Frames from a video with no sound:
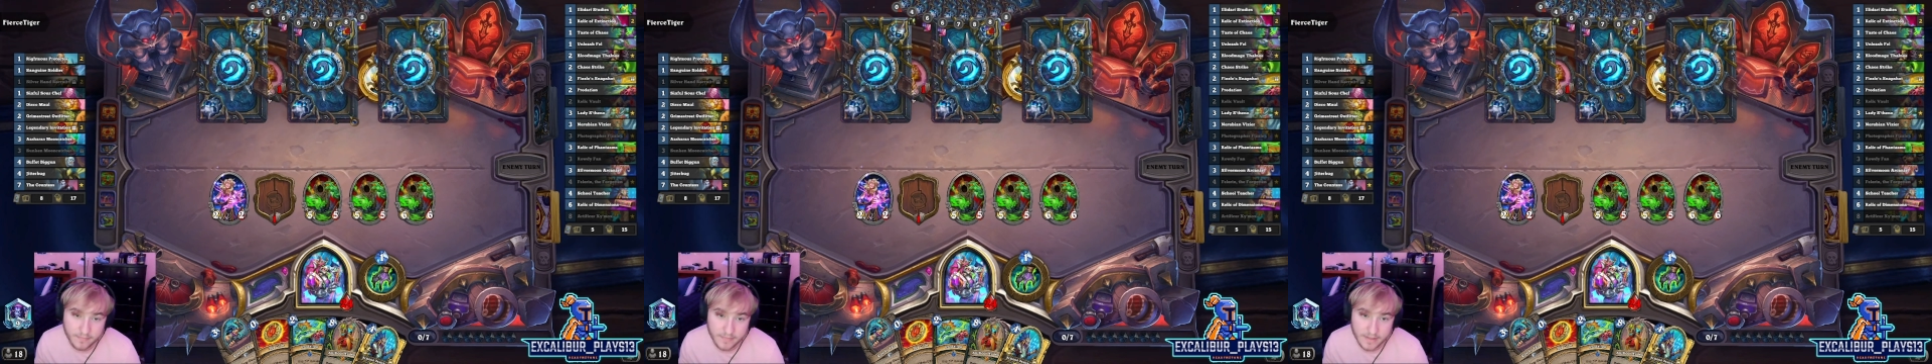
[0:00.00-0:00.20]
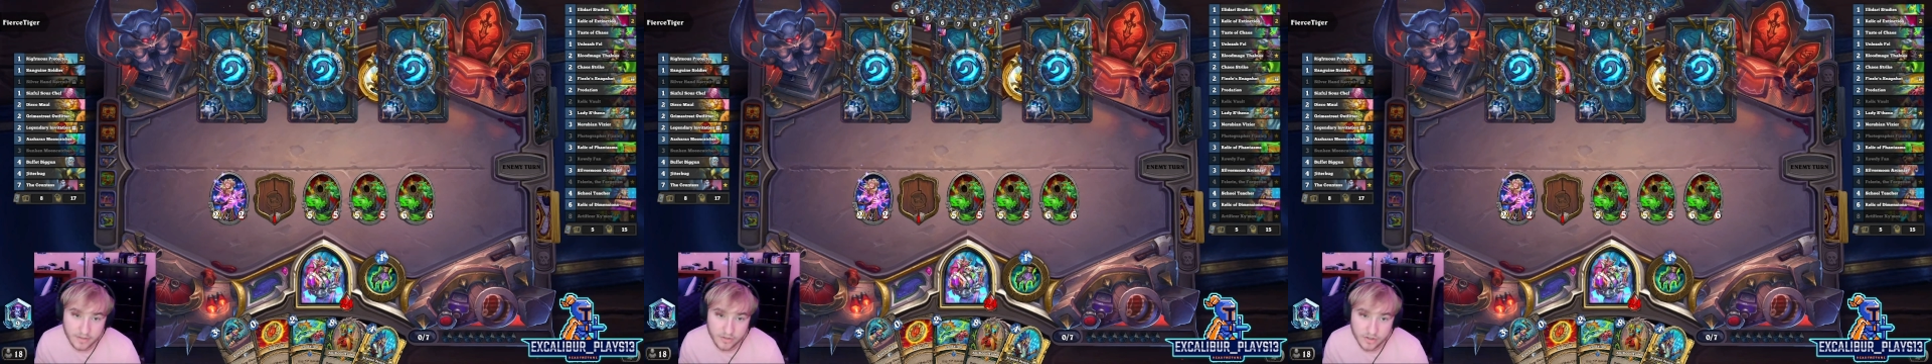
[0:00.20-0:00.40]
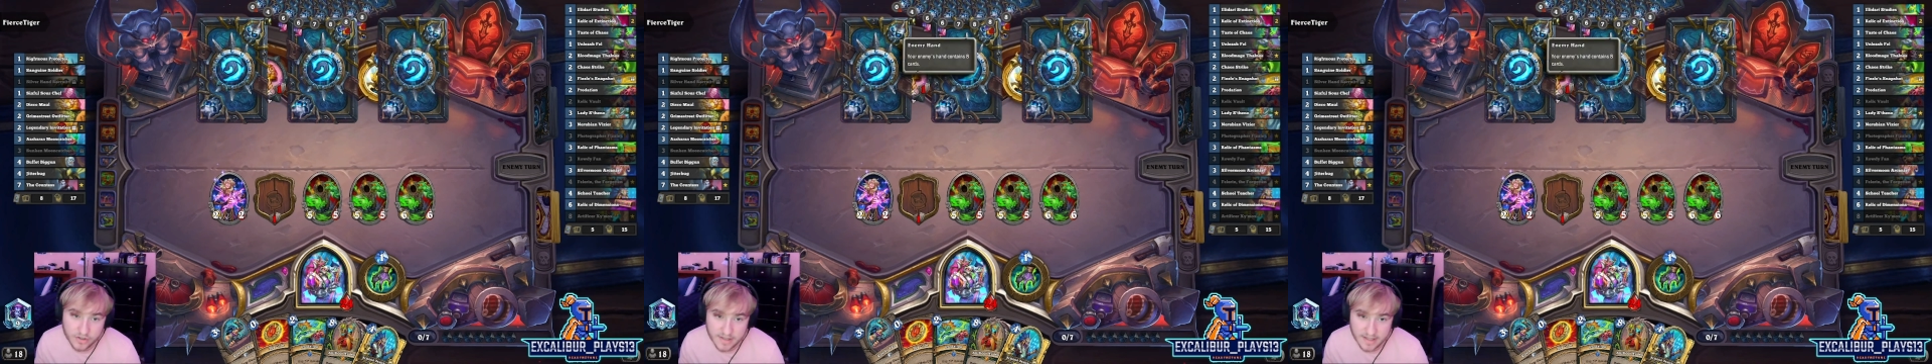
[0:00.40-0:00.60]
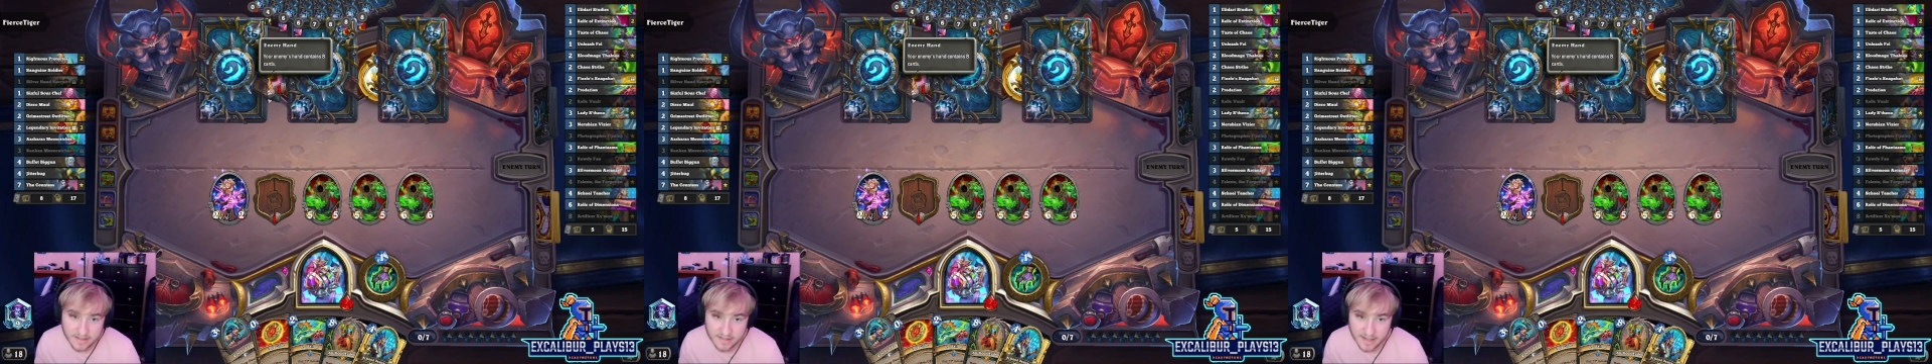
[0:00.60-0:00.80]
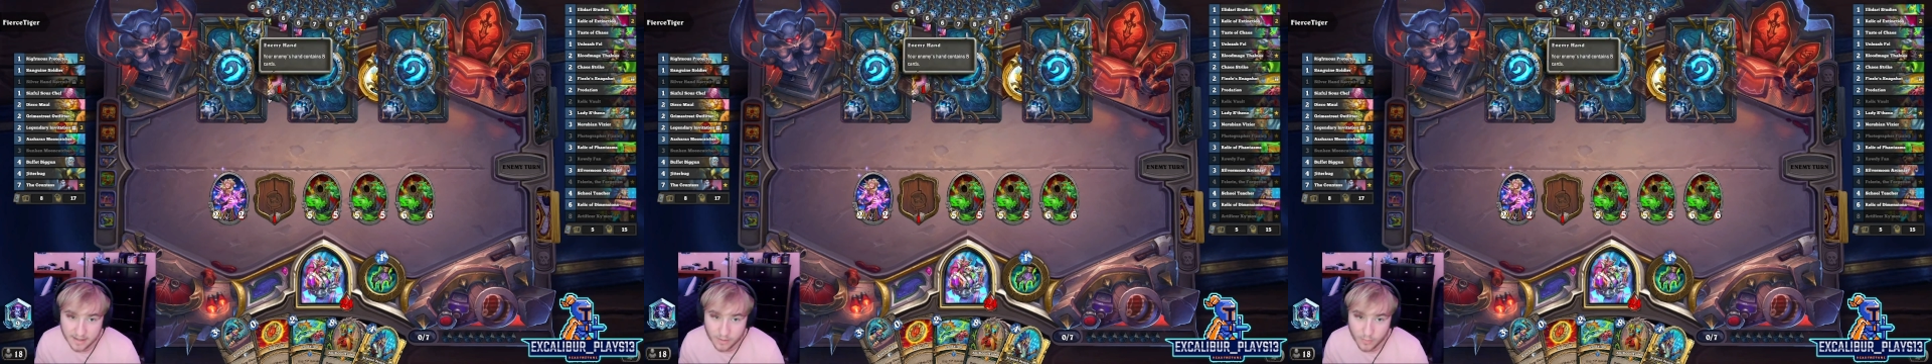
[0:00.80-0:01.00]
Judging that he's
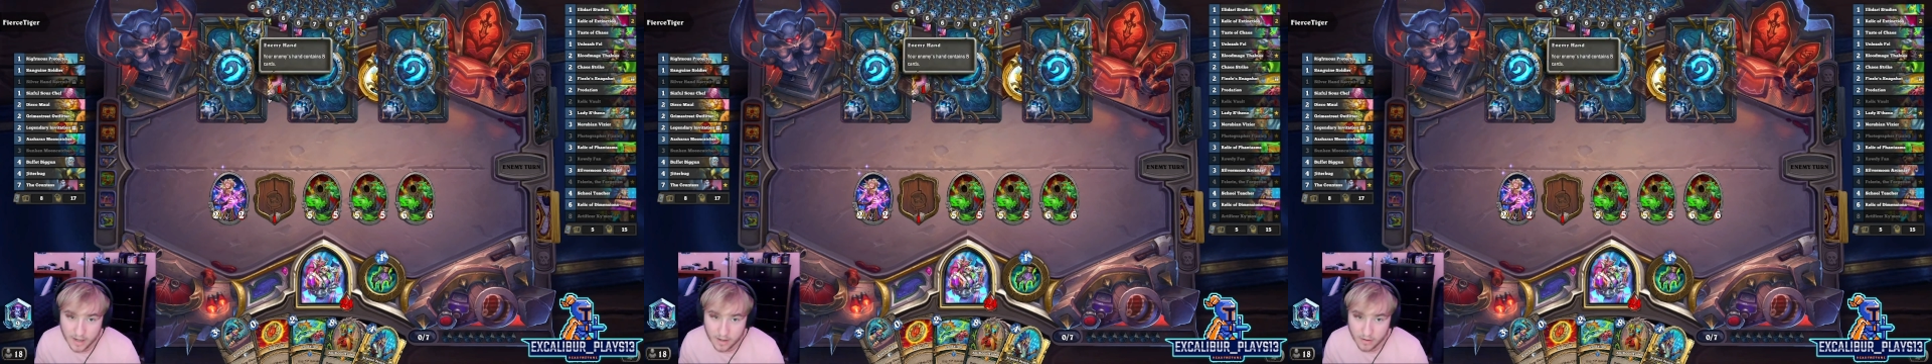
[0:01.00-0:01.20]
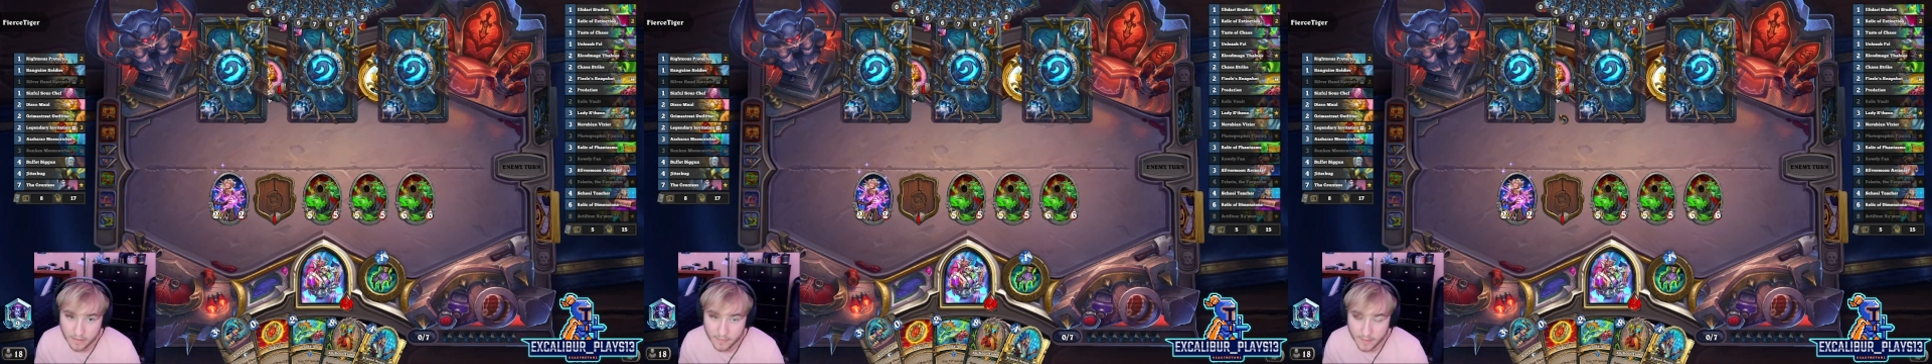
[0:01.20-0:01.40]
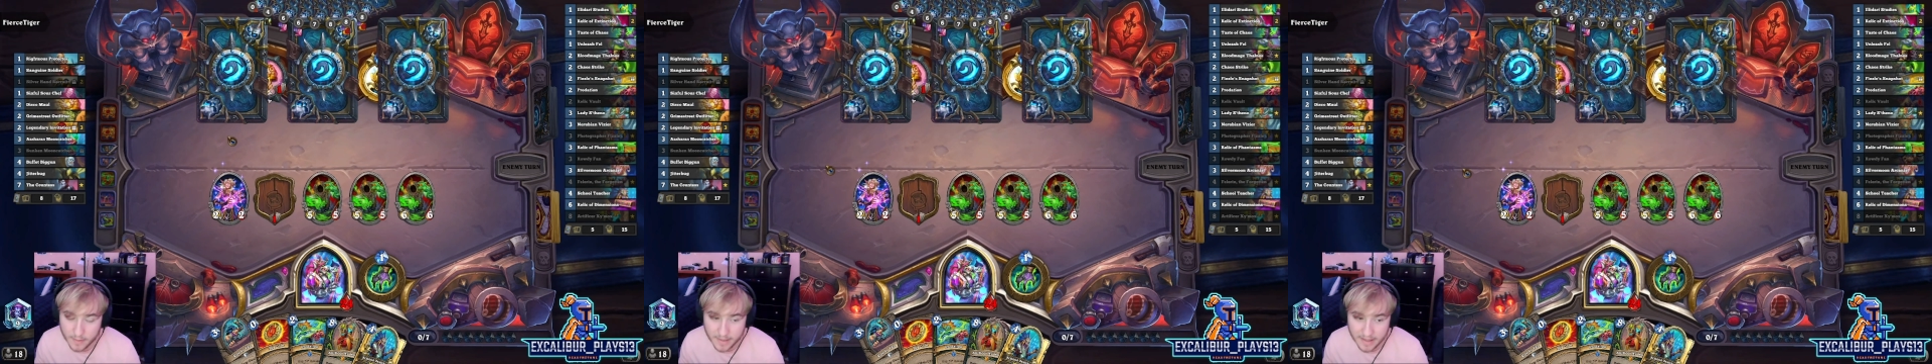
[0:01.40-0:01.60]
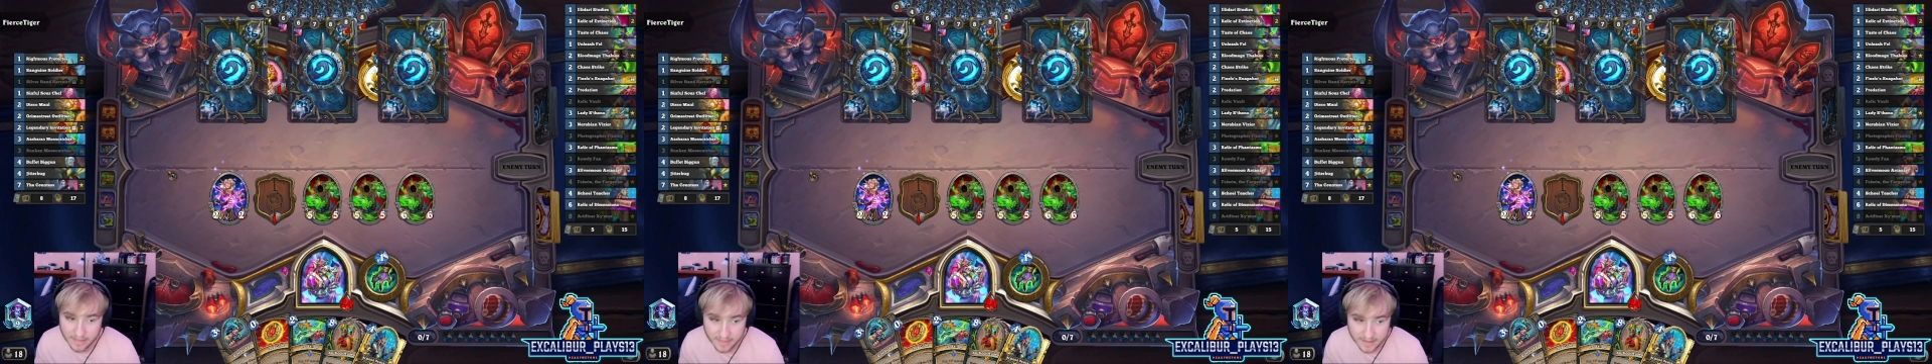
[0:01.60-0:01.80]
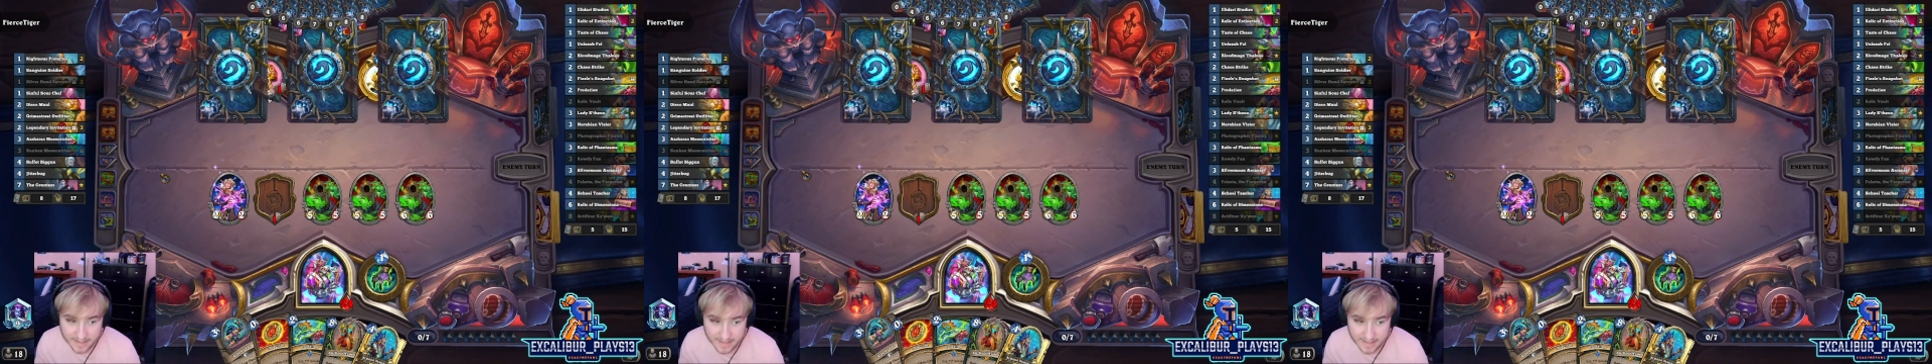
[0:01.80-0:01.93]
taken a while on them, I think he